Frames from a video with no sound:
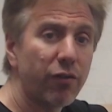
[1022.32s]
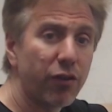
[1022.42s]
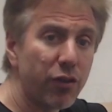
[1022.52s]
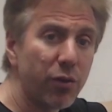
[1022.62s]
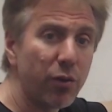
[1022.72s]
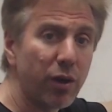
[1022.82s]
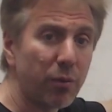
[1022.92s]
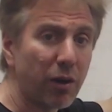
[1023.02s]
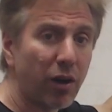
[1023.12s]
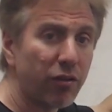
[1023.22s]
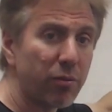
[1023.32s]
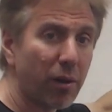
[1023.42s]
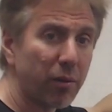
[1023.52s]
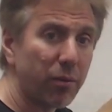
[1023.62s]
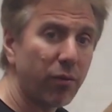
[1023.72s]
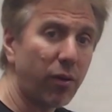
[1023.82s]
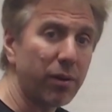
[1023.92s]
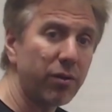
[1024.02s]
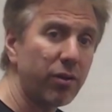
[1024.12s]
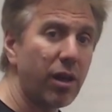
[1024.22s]
for you in regards to public
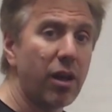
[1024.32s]
performance.